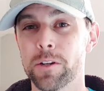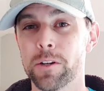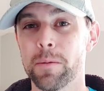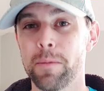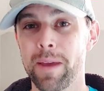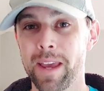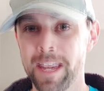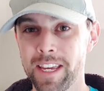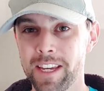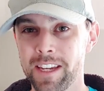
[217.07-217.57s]
to
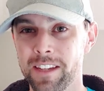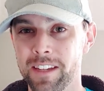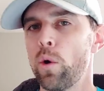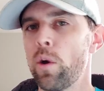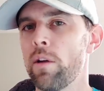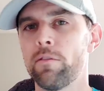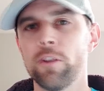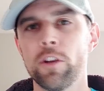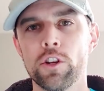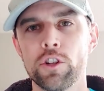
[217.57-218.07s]
make it.
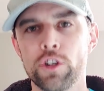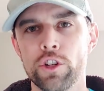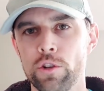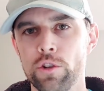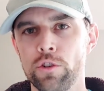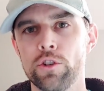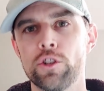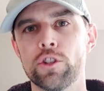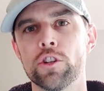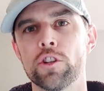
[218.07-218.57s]
Whoever you
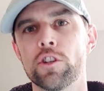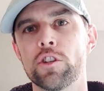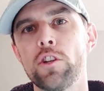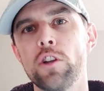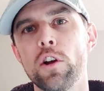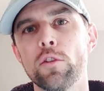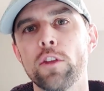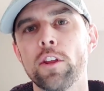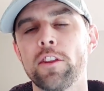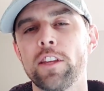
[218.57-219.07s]
choose, just
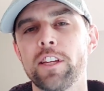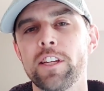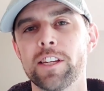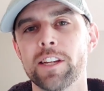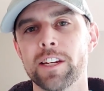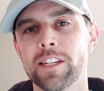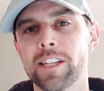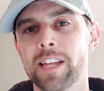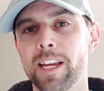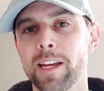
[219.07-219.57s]
know that these
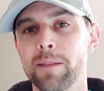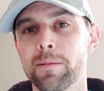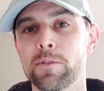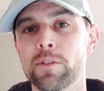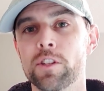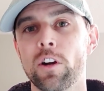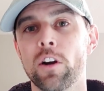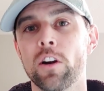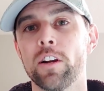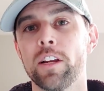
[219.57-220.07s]

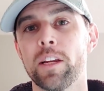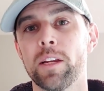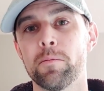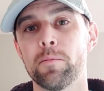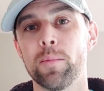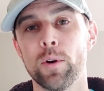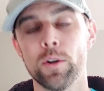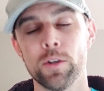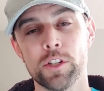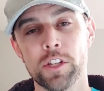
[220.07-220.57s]
exams are in
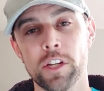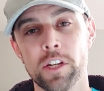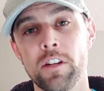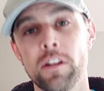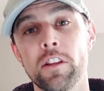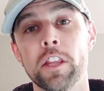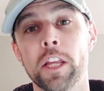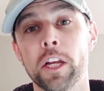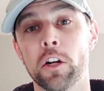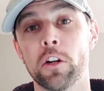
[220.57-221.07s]
person,
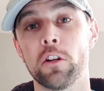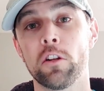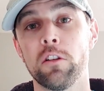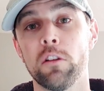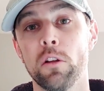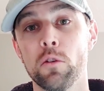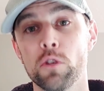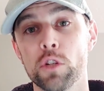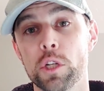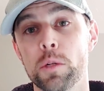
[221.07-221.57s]
they're
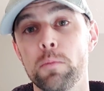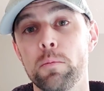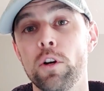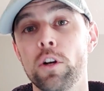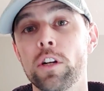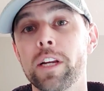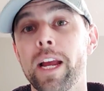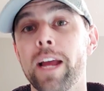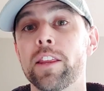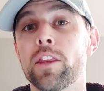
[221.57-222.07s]
closed
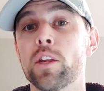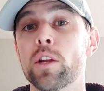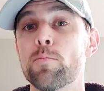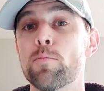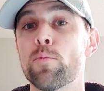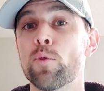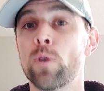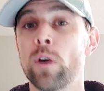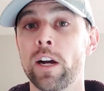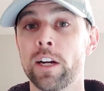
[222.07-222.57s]
book, and they're
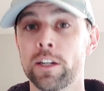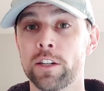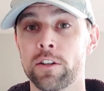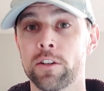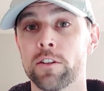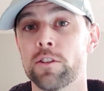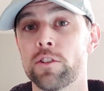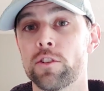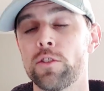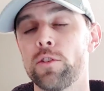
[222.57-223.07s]

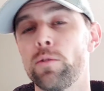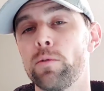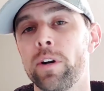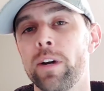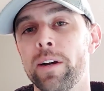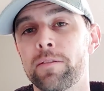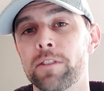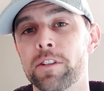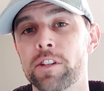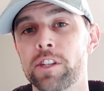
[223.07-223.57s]
proctored. So you'll
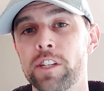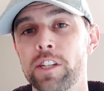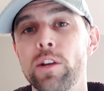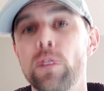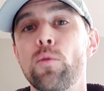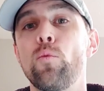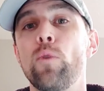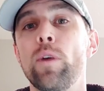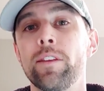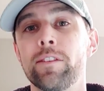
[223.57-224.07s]
have to
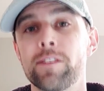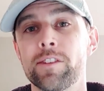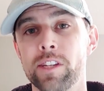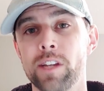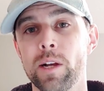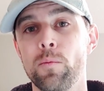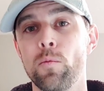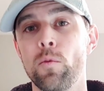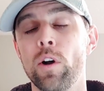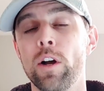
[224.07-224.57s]
sit with
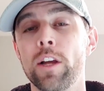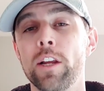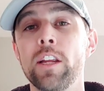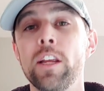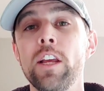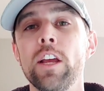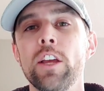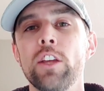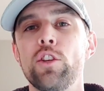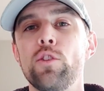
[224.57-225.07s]
someone.
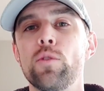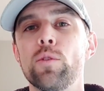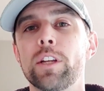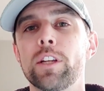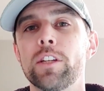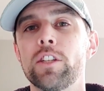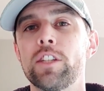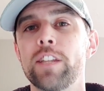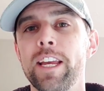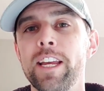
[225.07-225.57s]
You
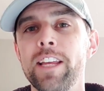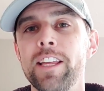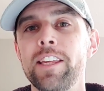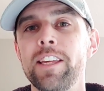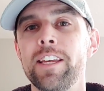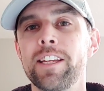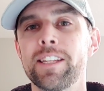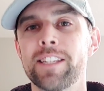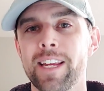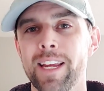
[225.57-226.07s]
can take the
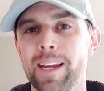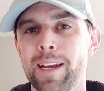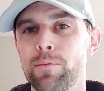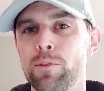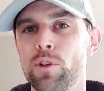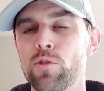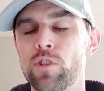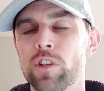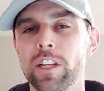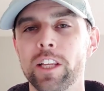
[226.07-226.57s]
exam
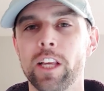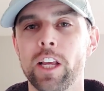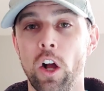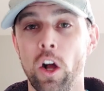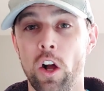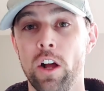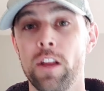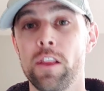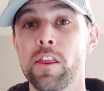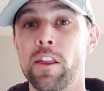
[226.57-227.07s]
usually
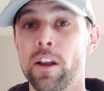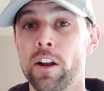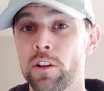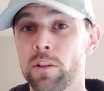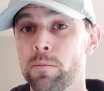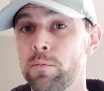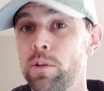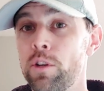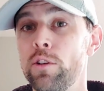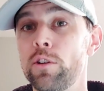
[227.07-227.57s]
on their
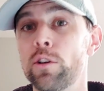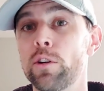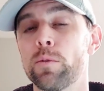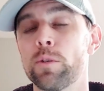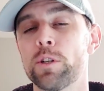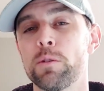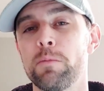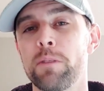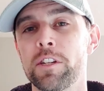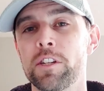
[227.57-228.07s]
computer,
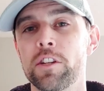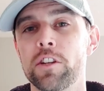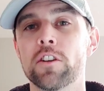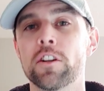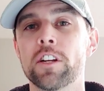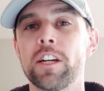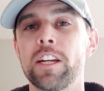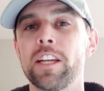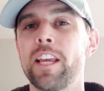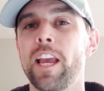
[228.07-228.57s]
which means that you're
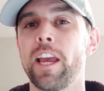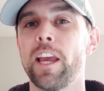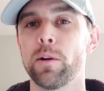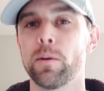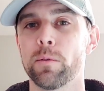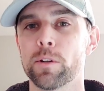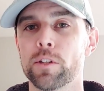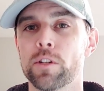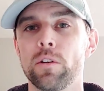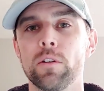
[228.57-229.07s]
going to get
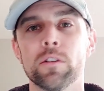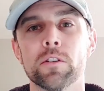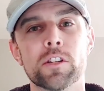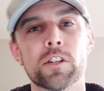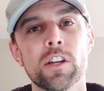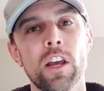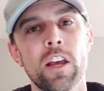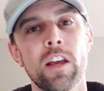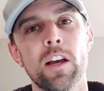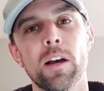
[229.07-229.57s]
your
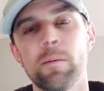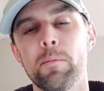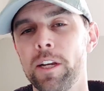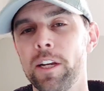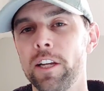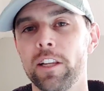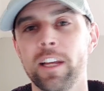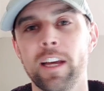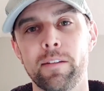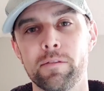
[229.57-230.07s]
results
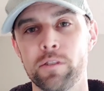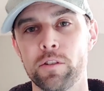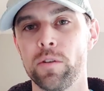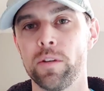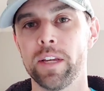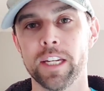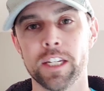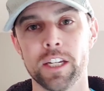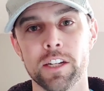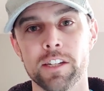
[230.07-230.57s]
immediately after you
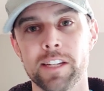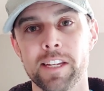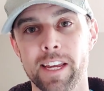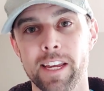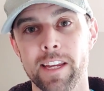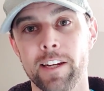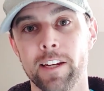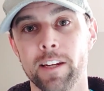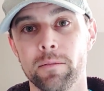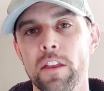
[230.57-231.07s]
get done
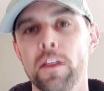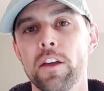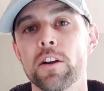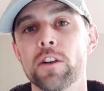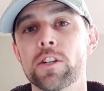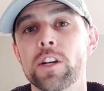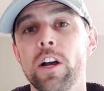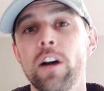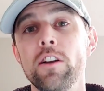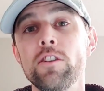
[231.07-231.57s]
taking it.
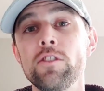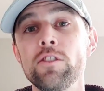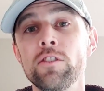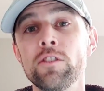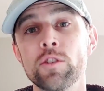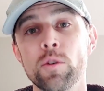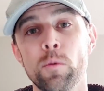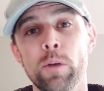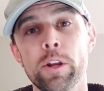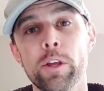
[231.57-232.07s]
There's
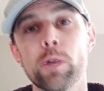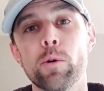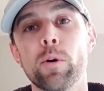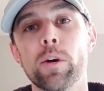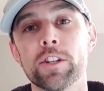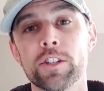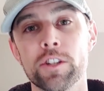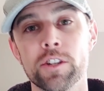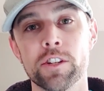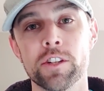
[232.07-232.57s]
120
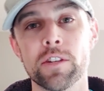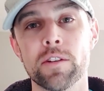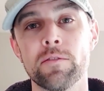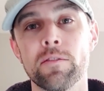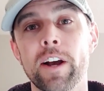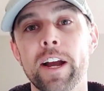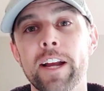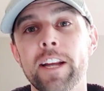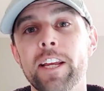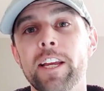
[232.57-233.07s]
questions
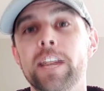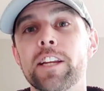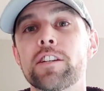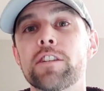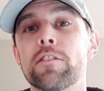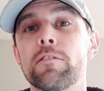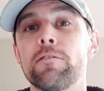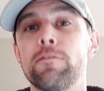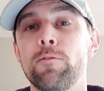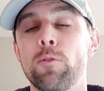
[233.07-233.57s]
divided
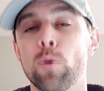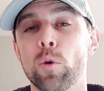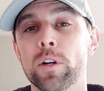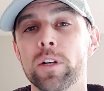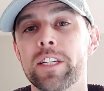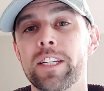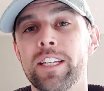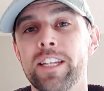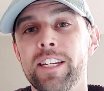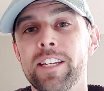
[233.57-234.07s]
into
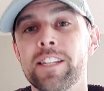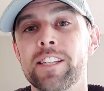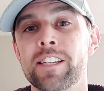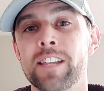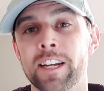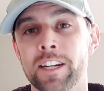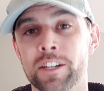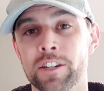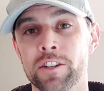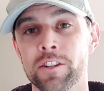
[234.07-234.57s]
14
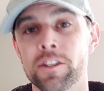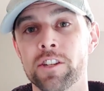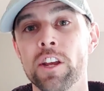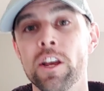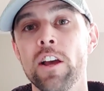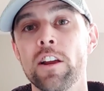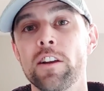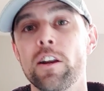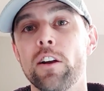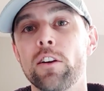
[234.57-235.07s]
sections.
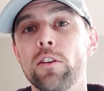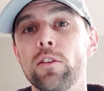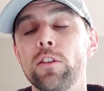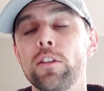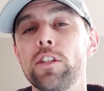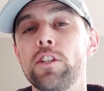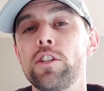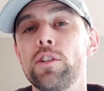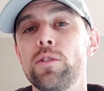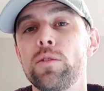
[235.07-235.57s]
Not
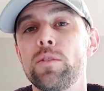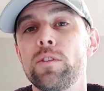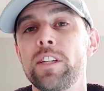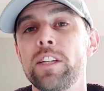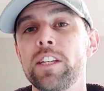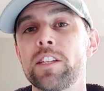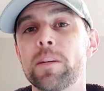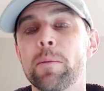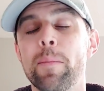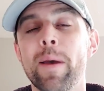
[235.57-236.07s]
only do you
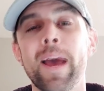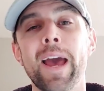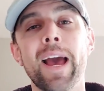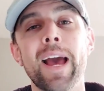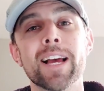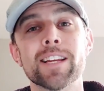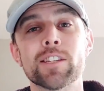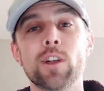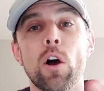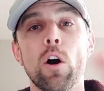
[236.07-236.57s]
need to
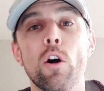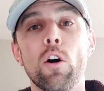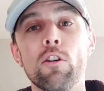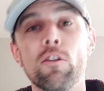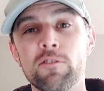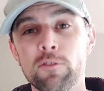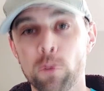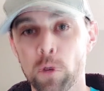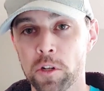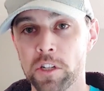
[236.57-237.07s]
pass all
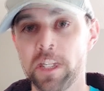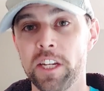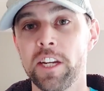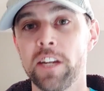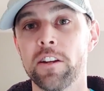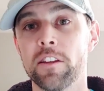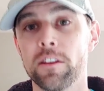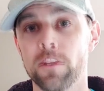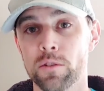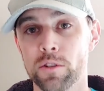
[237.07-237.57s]

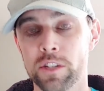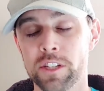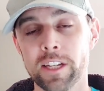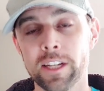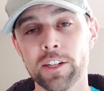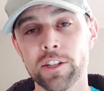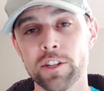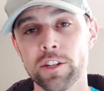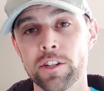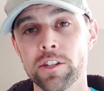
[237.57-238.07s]
14 of those
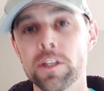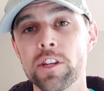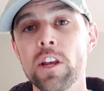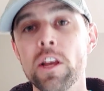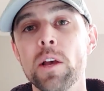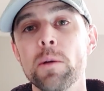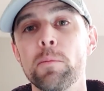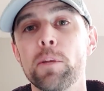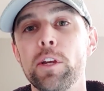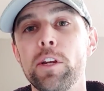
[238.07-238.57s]
sections,
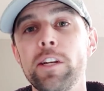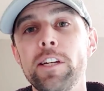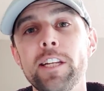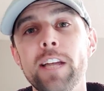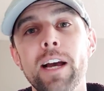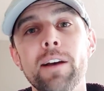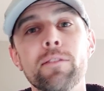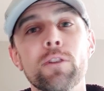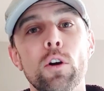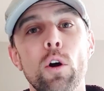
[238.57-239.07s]
but you need to
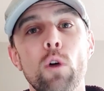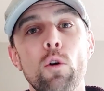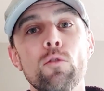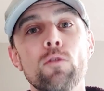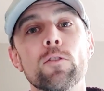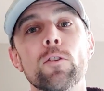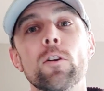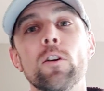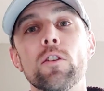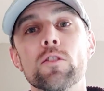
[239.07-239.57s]
have an
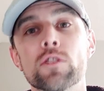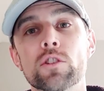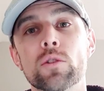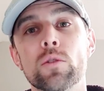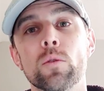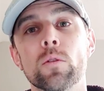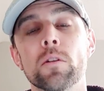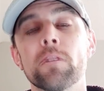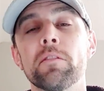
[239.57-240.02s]
overall score